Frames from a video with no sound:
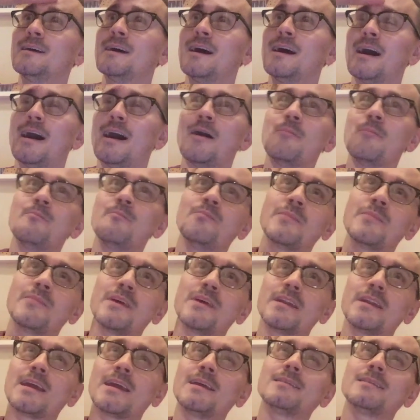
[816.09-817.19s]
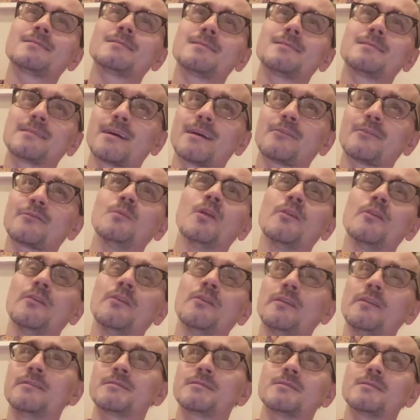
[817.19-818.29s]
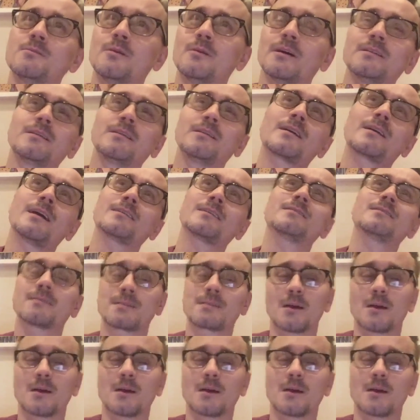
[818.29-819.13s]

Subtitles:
than it is to get from London to Newcastle.